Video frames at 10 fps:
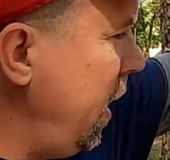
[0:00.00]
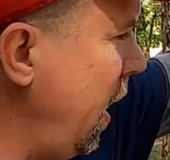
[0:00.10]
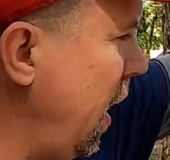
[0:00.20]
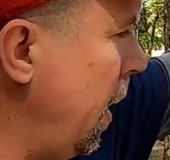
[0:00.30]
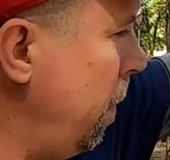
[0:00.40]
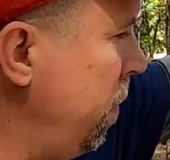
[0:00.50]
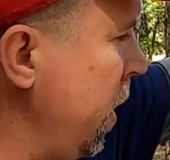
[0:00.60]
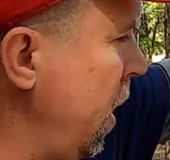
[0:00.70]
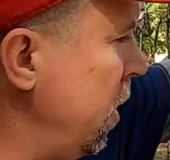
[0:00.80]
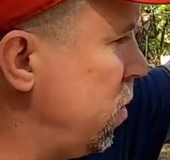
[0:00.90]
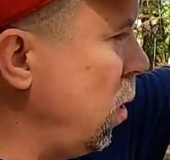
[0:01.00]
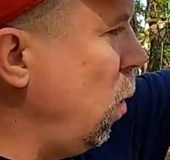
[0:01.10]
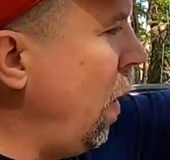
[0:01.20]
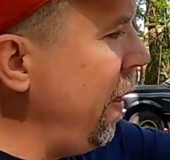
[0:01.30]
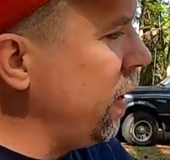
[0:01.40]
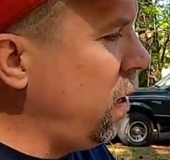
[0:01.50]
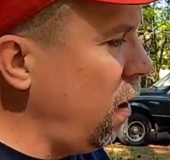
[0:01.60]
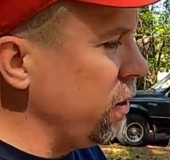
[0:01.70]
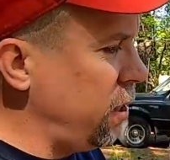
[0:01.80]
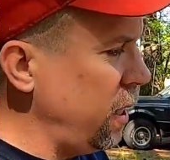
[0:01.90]
Um, so while the
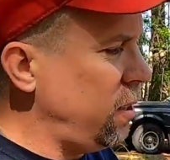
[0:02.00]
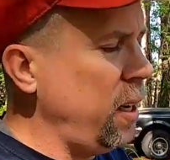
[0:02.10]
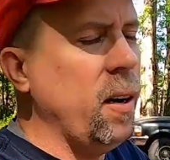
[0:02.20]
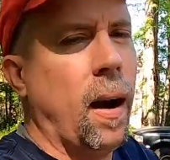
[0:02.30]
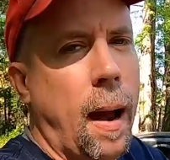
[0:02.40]
car sits here,